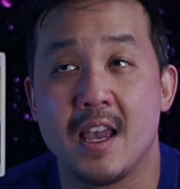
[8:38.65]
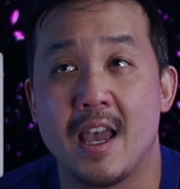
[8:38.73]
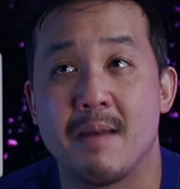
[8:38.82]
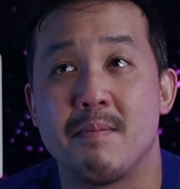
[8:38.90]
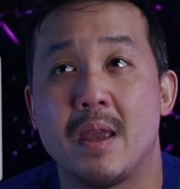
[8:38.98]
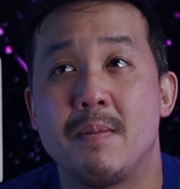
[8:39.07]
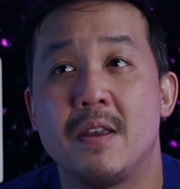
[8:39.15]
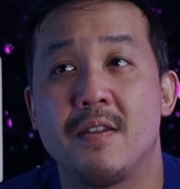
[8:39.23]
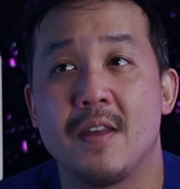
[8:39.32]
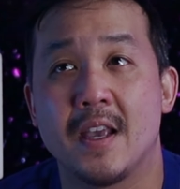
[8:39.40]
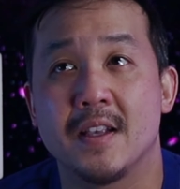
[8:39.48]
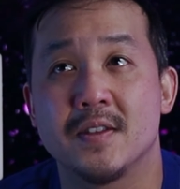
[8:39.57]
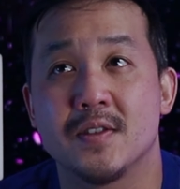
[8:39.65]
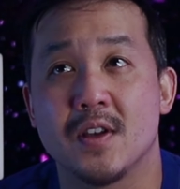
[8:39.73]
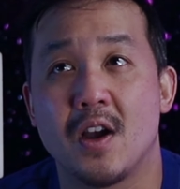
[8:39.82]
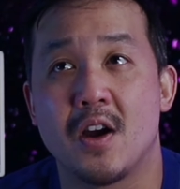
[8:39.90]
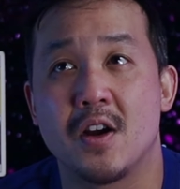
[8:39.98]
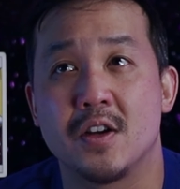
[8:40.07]
and maybe things
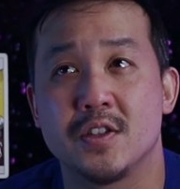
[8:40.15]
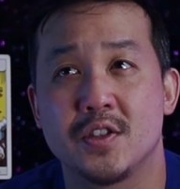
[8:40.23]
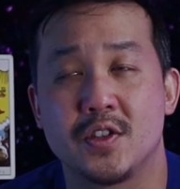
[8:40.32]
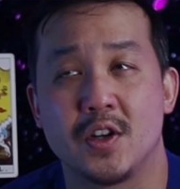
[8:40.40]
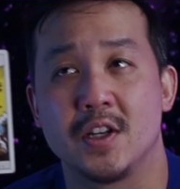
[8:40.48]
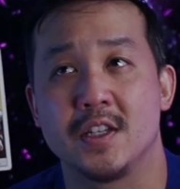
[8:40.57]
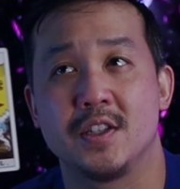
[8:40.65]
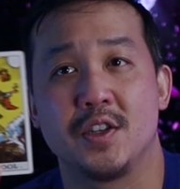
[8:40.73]
are starting